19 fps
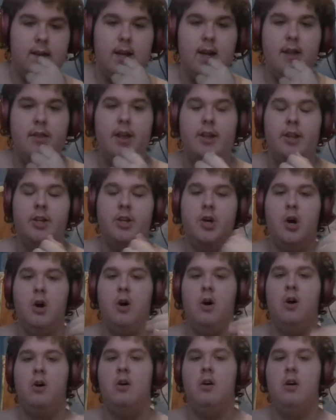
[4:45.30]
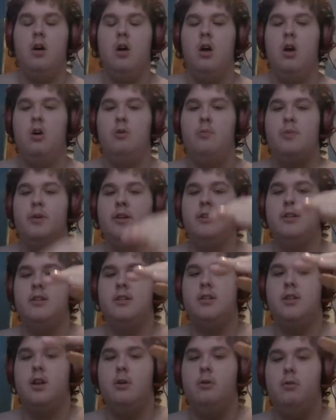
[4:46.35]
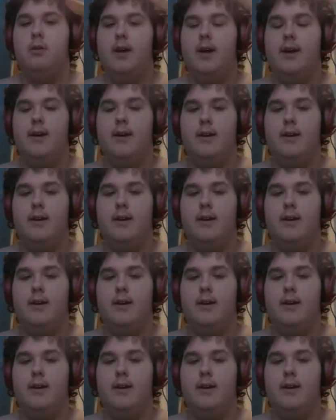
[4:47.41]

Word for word: and then the door opens slowly.